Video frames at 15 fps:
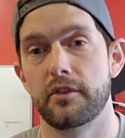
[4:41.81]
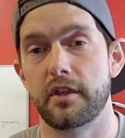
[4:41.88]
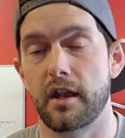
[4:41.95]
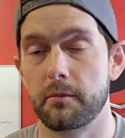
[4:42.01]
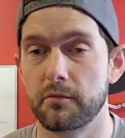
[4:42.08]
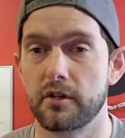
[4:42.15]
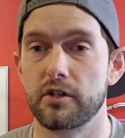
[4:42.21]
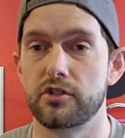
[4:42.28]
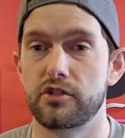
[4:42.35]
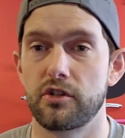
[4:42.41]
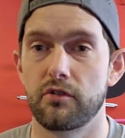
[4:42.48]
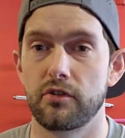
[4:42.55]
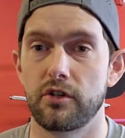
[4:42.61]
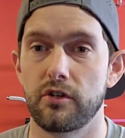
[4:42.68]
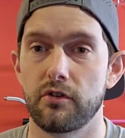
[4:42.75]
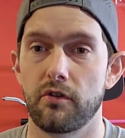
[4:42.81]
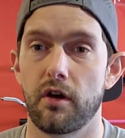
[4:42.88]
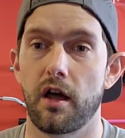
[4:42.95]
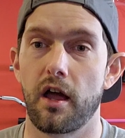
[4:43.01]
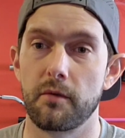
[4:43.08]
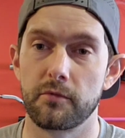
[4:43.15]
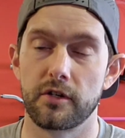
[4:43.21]
that I'm going to show you,
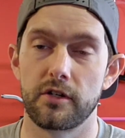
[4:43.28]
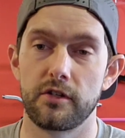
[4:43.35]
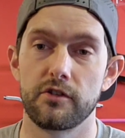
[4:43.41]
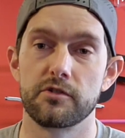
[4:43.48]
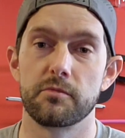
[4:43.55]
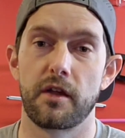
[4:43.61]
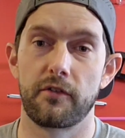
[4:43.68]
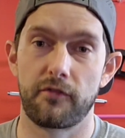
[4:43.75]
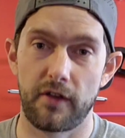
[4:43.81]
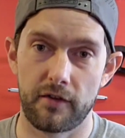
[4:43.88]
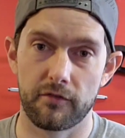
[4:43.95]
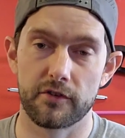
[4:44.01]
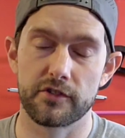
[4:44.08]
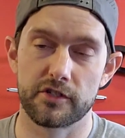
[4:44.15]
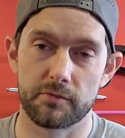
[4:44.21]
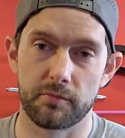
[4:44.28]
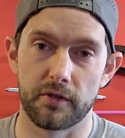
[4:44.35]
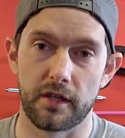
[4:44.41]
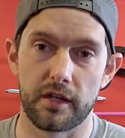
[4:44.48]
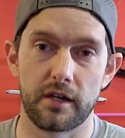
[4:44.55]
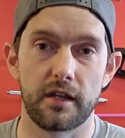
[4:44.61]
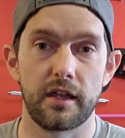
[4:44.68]
I'm going to use my favorite
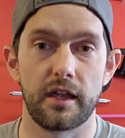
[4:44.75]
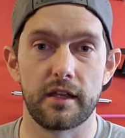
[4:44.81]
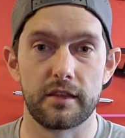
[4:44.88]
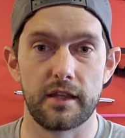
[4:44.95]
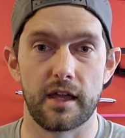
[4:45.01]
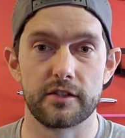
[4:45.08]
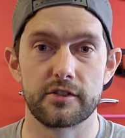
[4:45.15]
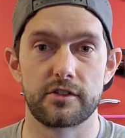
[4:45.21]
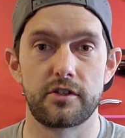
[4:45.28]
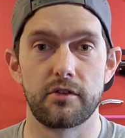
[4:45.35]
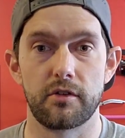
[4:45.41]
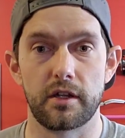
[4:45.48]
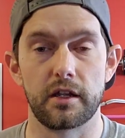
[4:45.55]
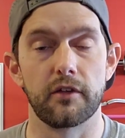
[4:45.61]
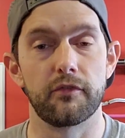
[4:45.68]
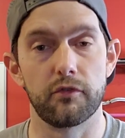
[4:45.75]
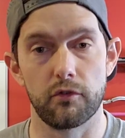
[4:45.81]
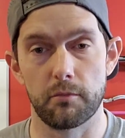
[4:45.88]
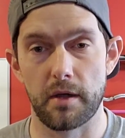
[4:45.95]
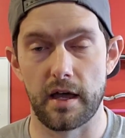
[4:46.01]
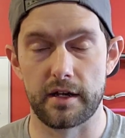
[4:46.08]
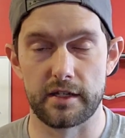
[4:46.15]
split, and that's doing a full
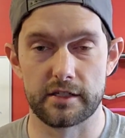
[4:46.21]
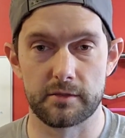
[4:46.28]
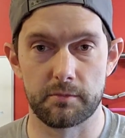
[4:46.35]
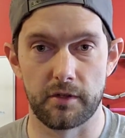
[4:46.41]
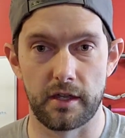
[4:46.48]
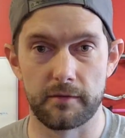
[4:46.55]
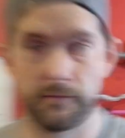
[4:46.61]
body split.